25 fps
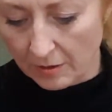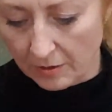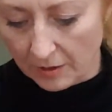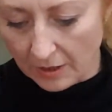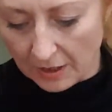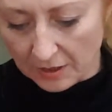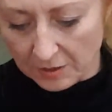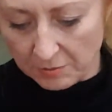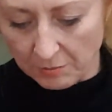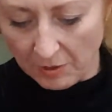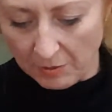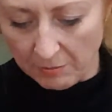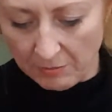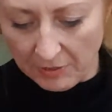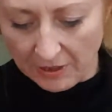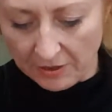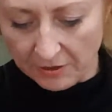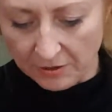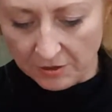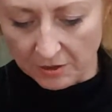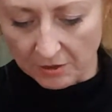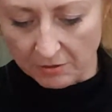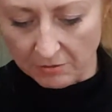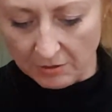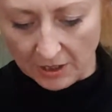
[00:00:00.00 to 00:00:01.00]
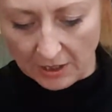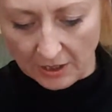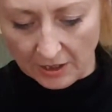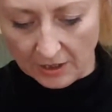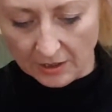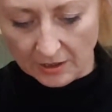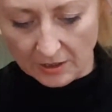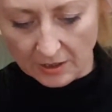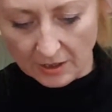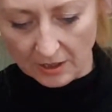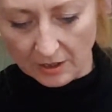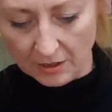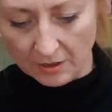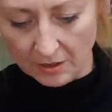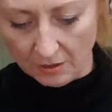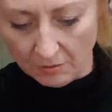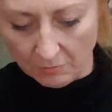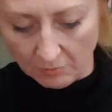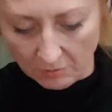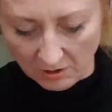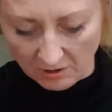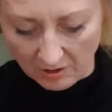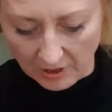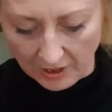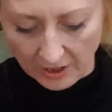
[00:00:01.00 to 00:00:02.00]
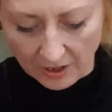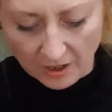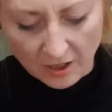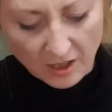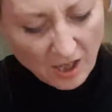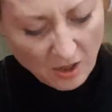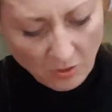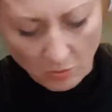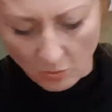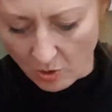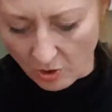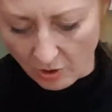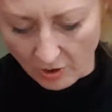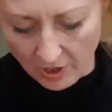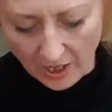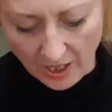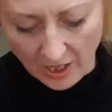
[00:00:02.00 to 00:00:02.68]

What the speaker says: That's my mantra really, isn't it? Don't worry. Don't worry.